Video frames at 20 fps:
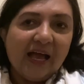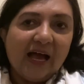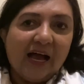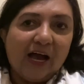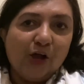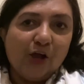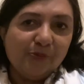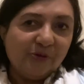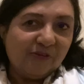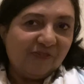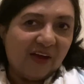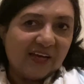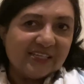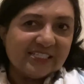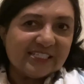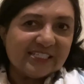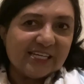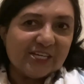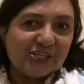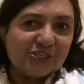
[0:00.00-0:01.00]
Hope you find
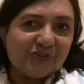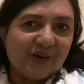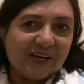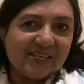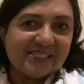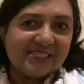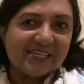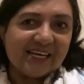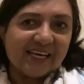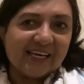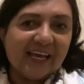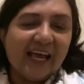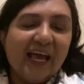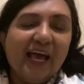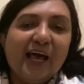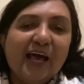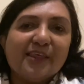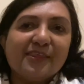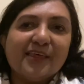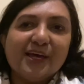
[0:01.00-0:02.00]
it interesting.
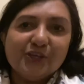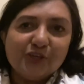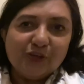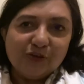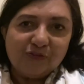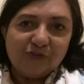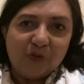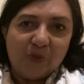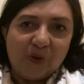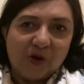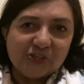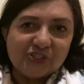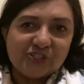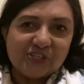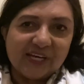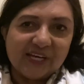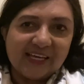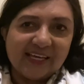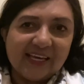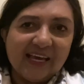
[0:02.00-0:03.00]
Thank you for
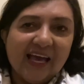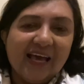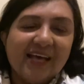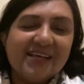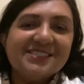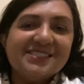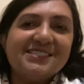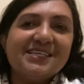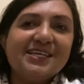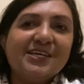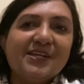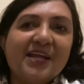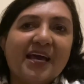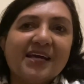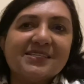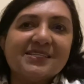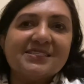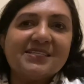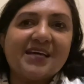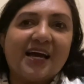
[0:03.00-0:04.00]
watching. See you
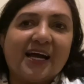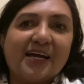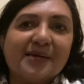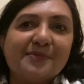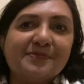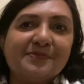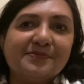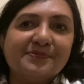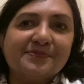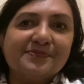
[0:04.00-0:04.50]
next time.